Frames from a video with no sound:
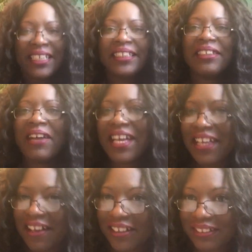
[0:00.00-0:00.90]
So hey
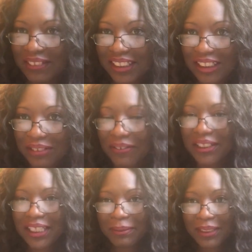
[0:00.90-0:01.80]
y'all, if this is your
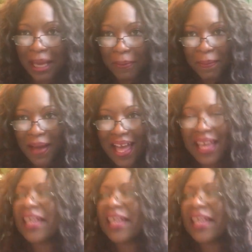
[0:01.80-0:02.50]
first time stopping by,